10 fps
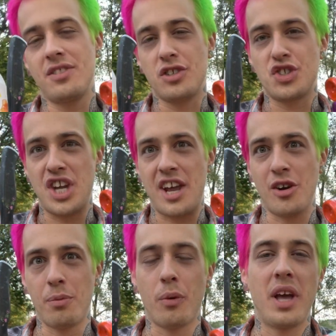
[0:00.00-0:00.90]
this
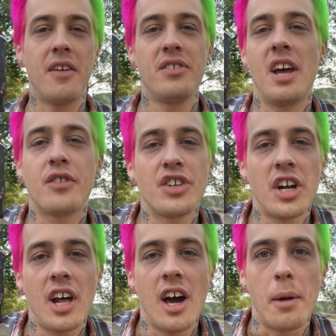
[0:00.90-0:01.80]
channel, but we have never done
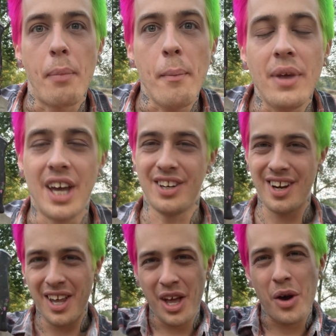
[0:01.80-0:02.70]
it on a pumpkin.
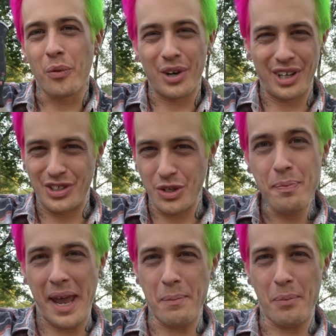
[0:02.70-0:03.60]
We're gonna do paint